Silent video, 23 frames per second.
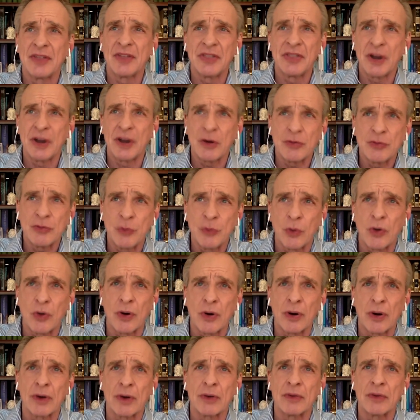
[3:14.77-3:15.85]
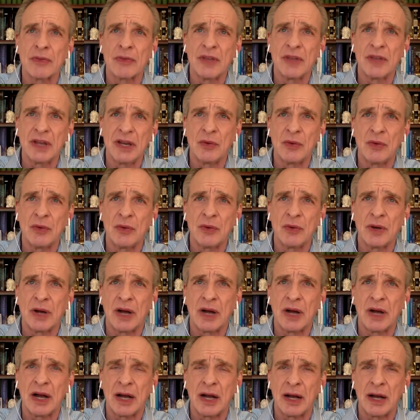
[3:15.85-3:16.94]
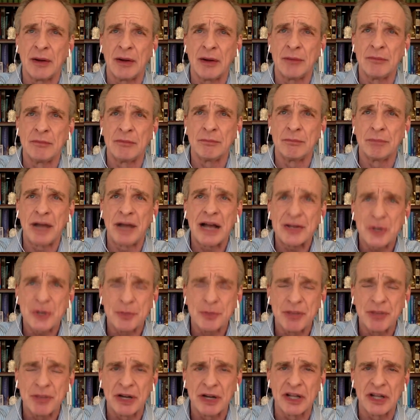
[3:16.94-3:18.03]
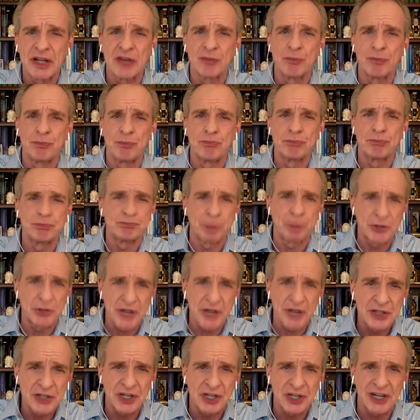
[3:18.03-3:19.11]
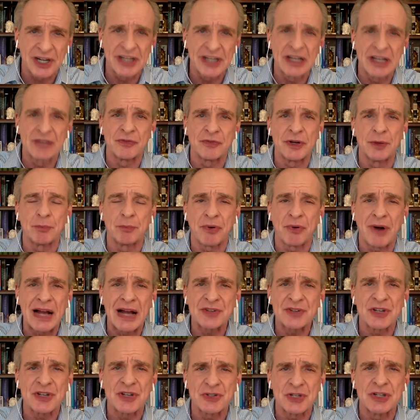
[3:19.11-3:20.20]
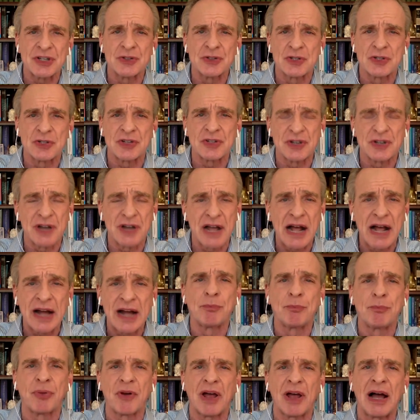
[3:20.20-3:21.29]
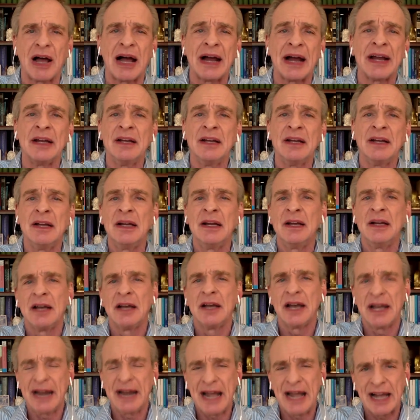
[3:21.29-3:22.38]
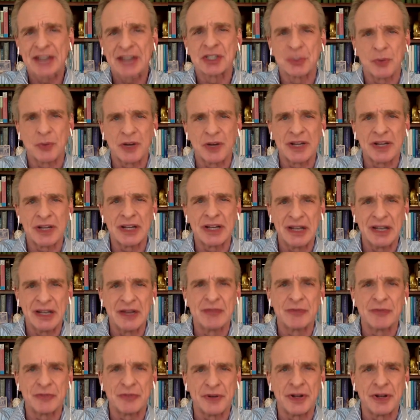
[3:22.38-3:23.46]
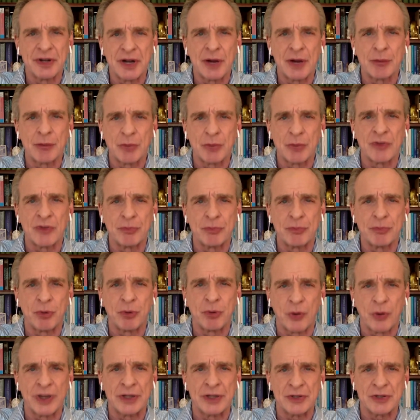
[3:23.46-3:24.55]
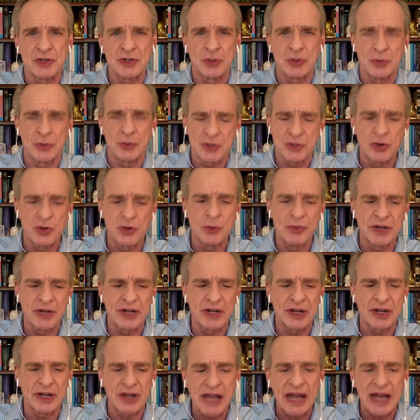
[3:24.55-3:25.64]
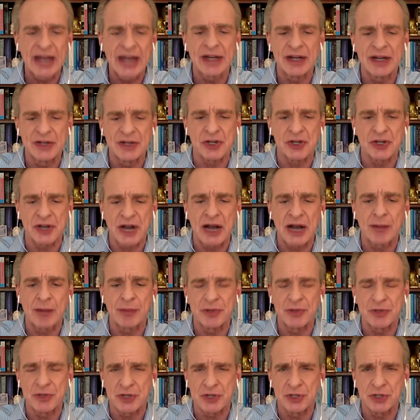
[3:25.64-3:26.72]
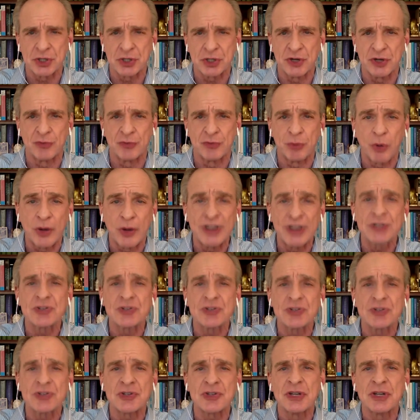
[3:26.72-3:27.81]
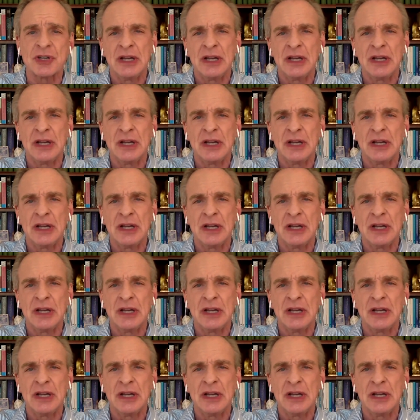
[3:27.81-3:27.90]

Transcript: that therefore the um, possibility of potentially infinite processes does not imply an actually infinite number of points. To assume that a line is a composition of points